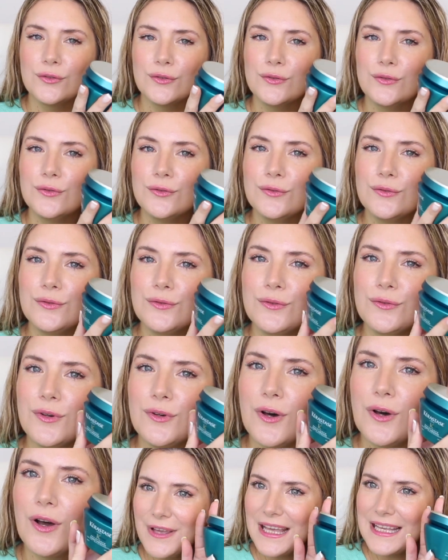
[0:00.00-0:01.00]
Ooh,
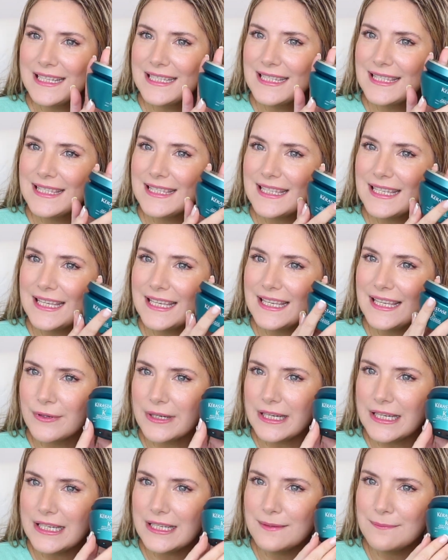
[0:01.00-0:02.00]
fancy.
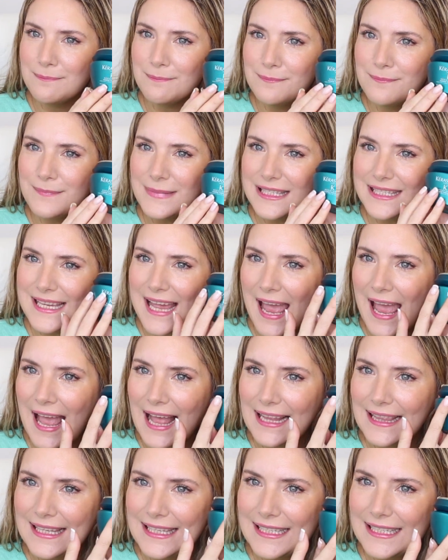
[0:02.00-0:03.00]
Green
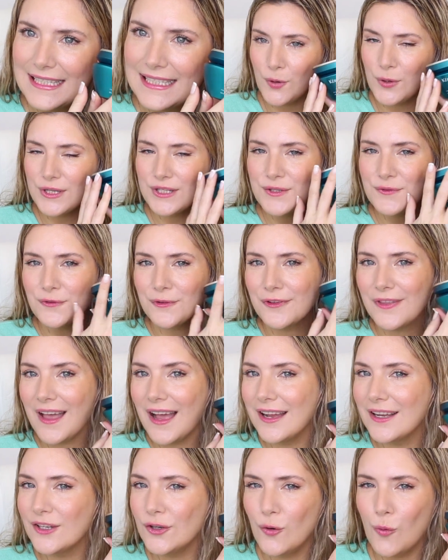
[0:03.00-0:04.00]
metallic. Points for
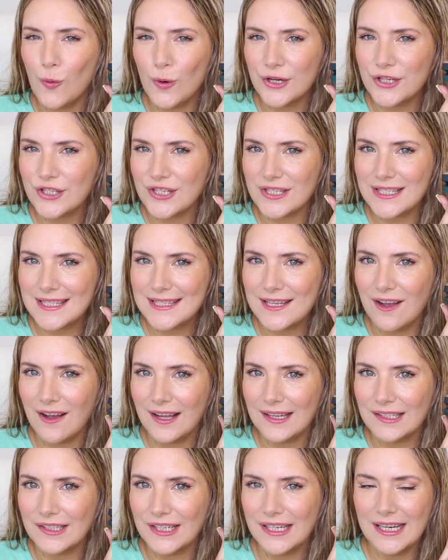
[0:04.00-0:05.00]
that gorgeous
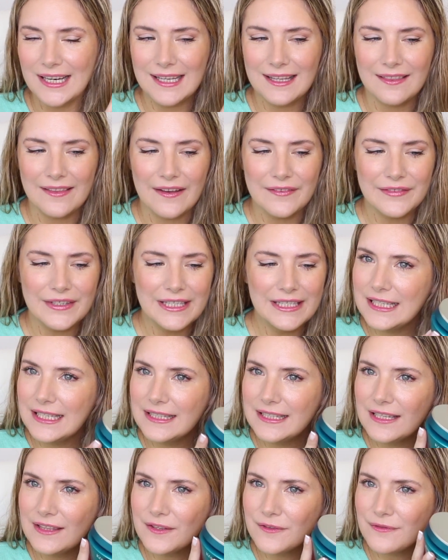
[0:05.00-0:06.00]
color. I love it.
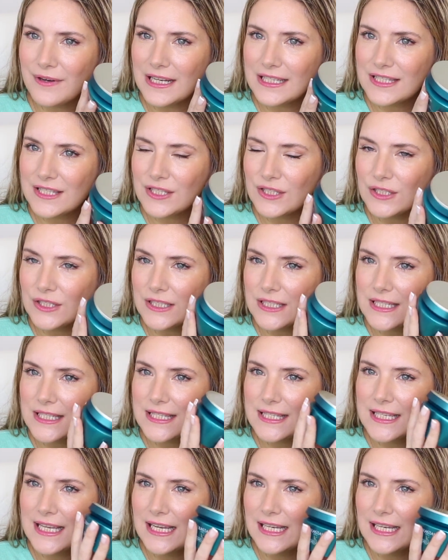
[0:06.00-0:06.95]
And then the rest looks